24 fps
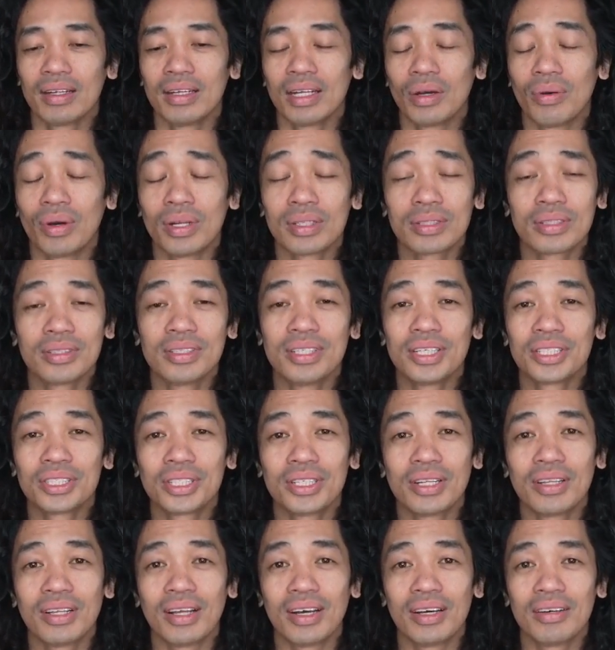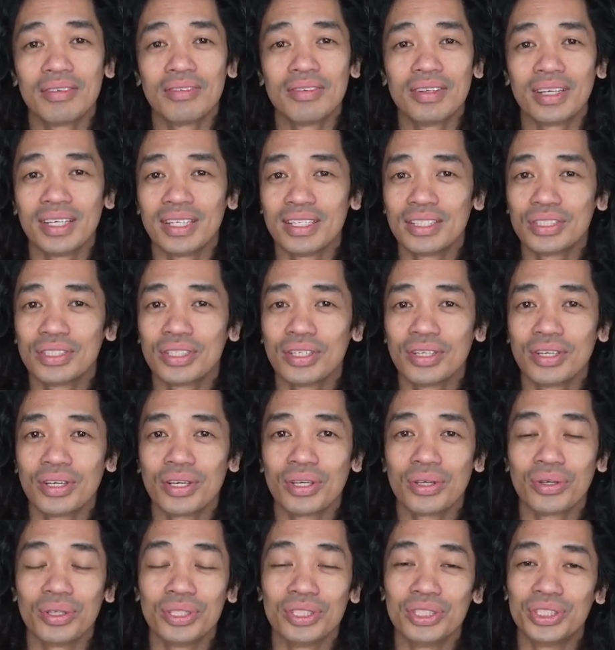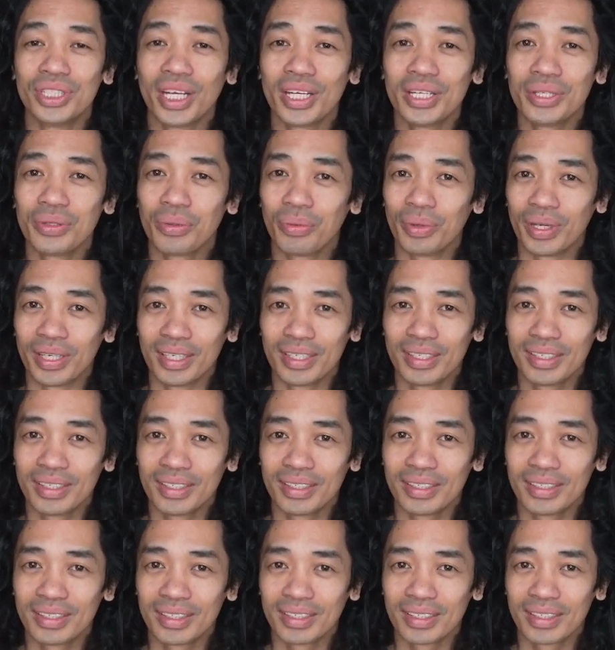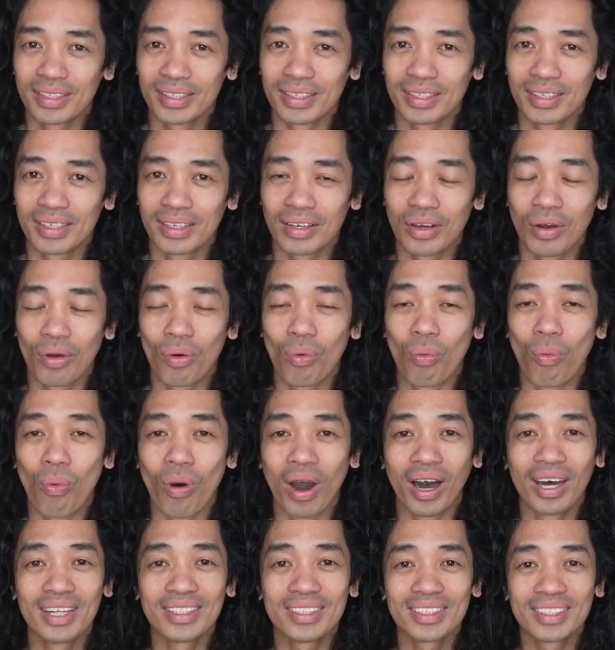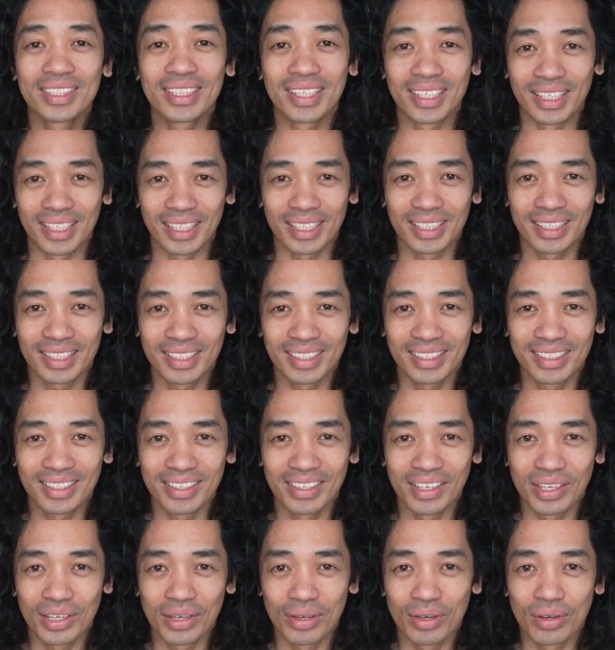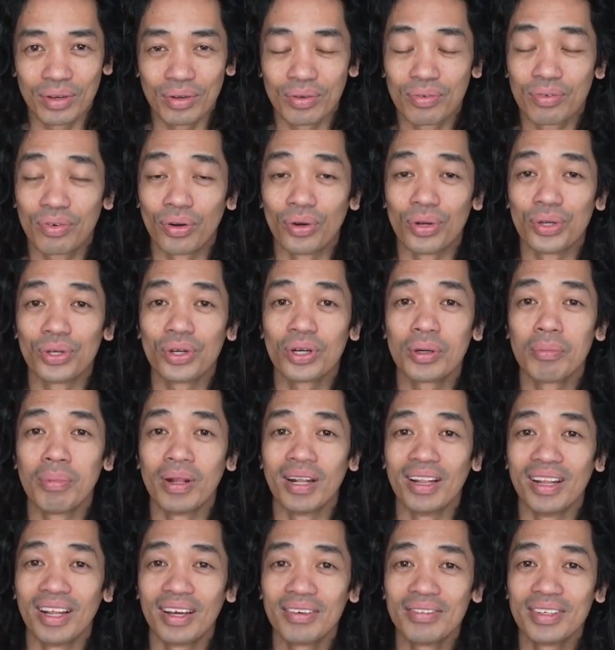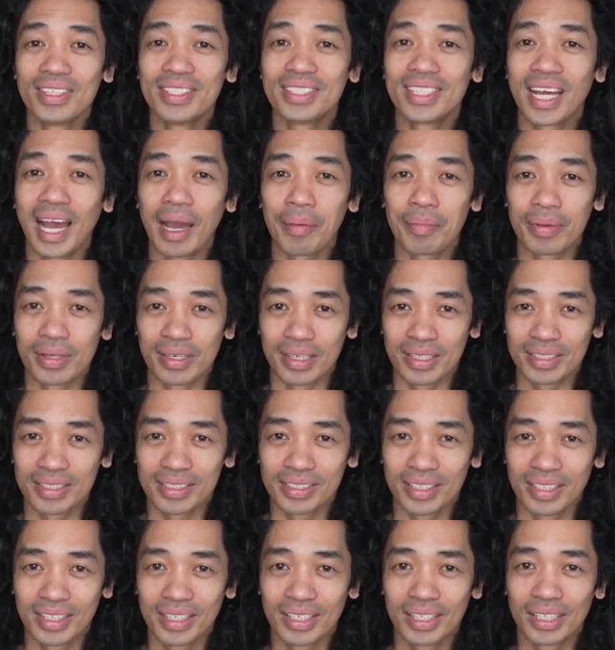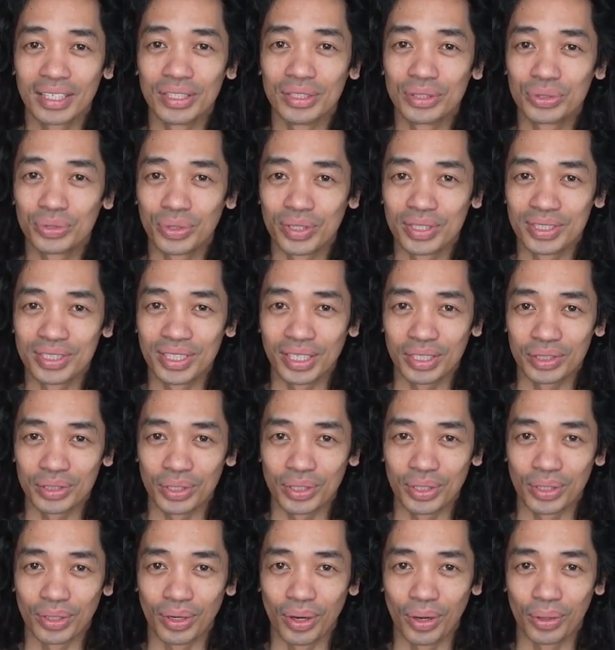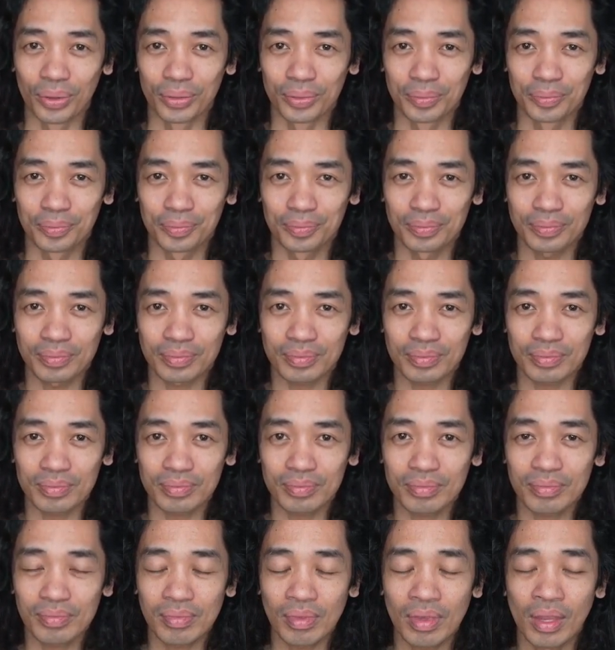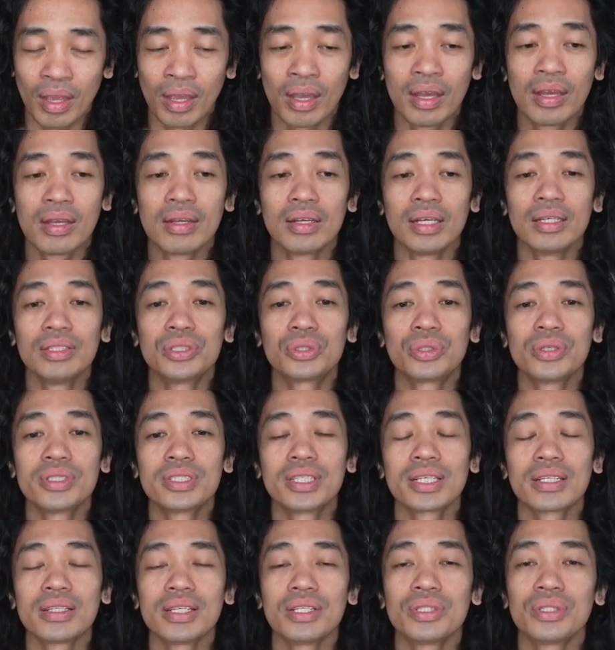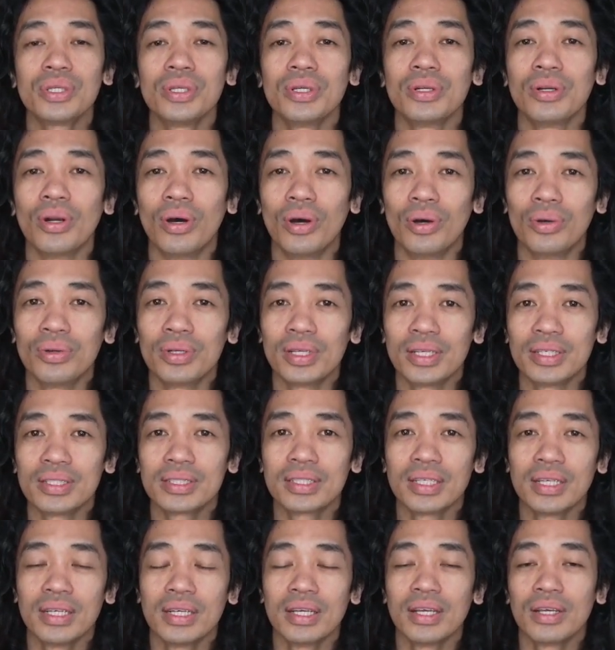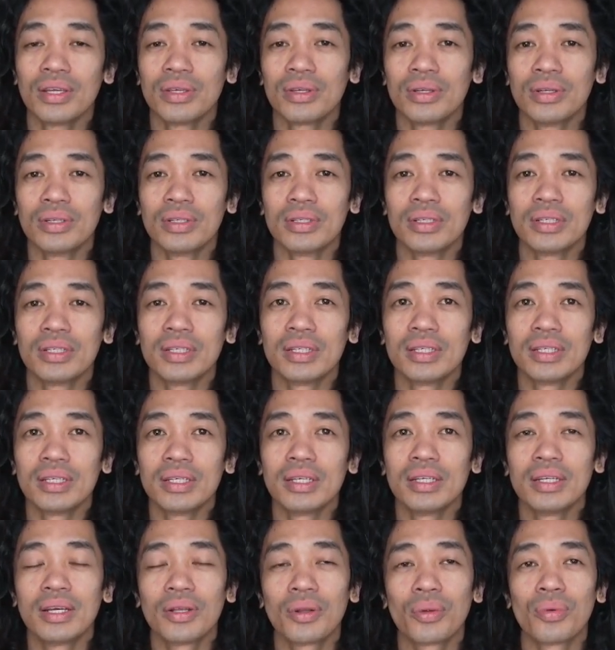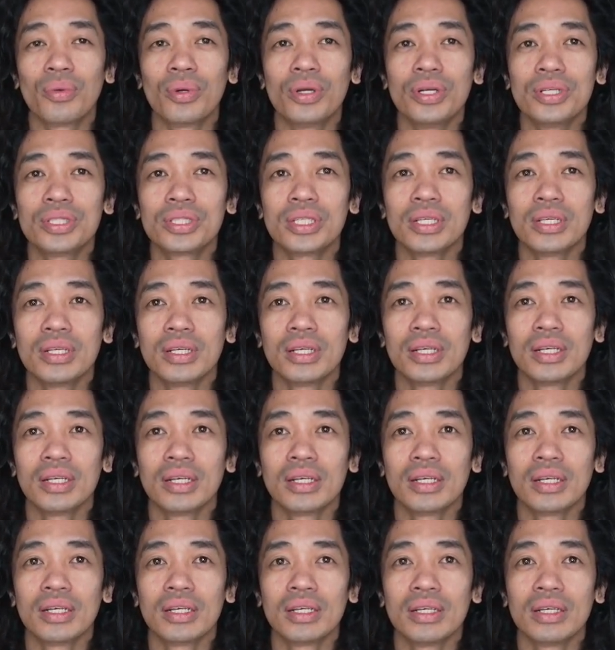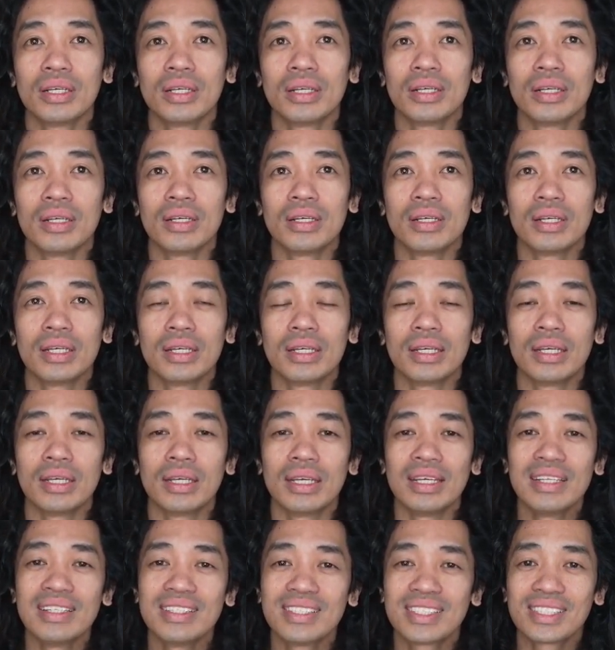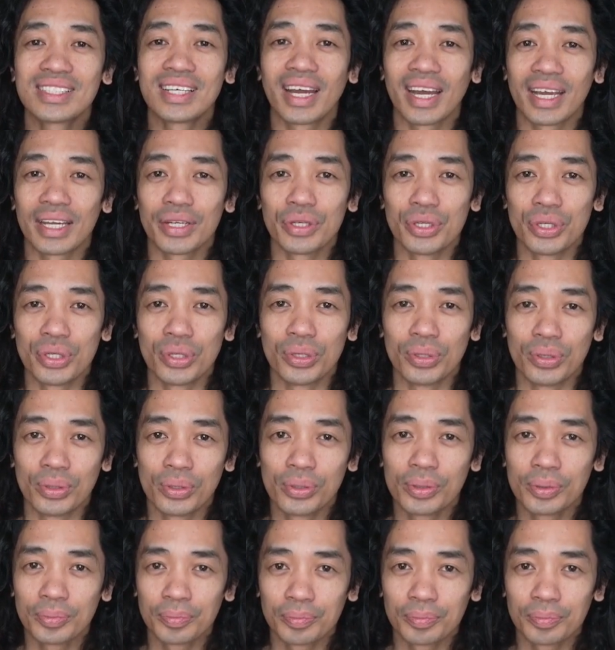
Now, unconditional love is your genuine wanting for your beloved's happiness intrinsic to your own. Intrinsically to your own is your, in other words, inside you,